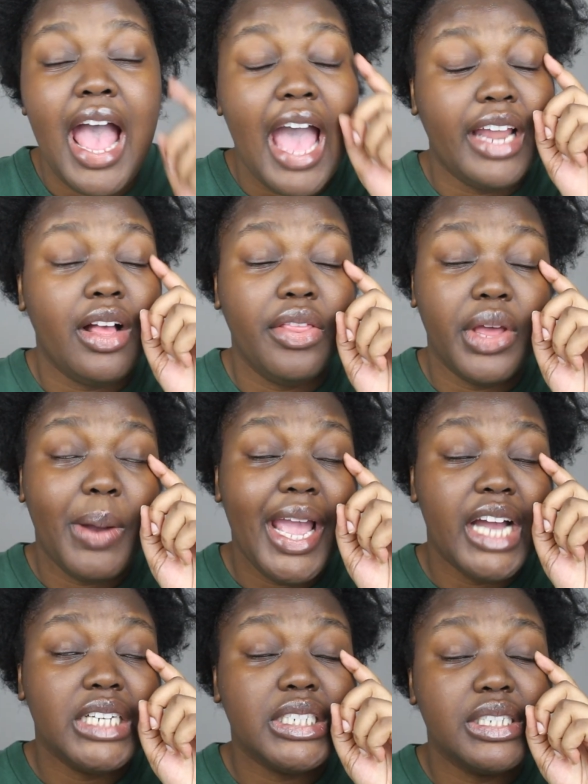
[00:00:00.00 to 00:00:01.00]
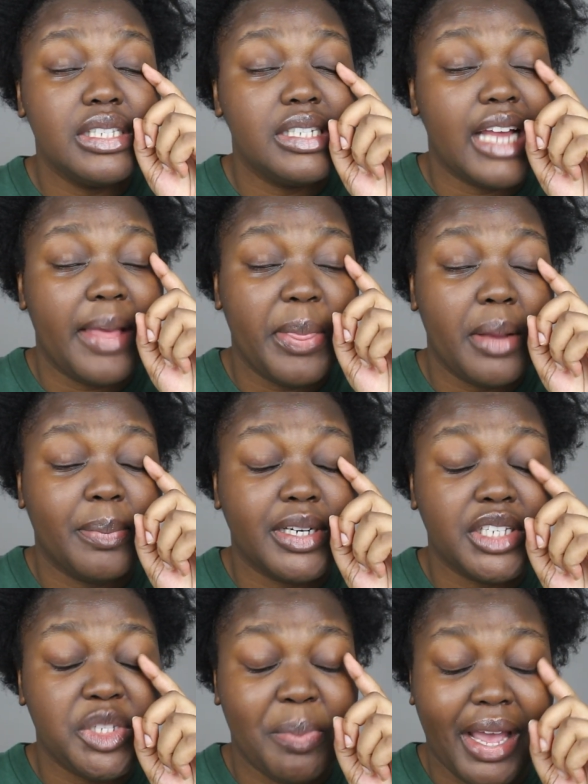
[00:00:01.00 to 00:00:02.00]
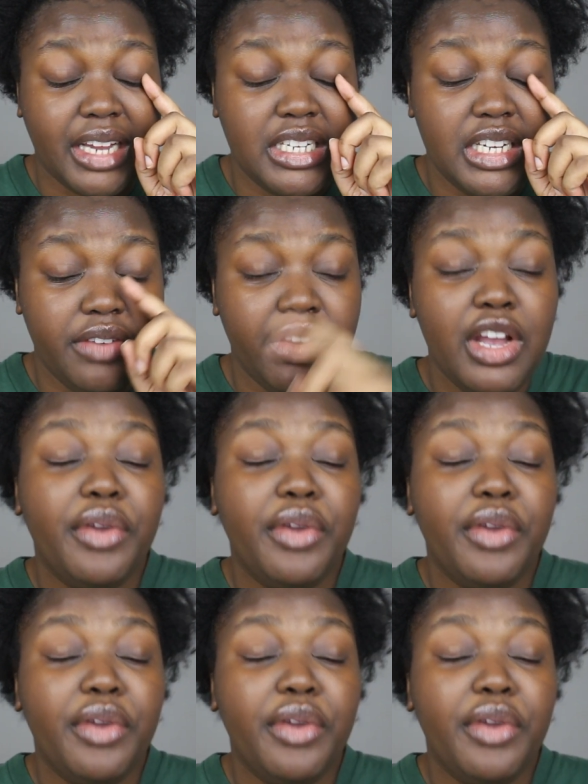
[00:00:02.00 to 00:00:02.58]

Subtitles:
And although I understand that perspective,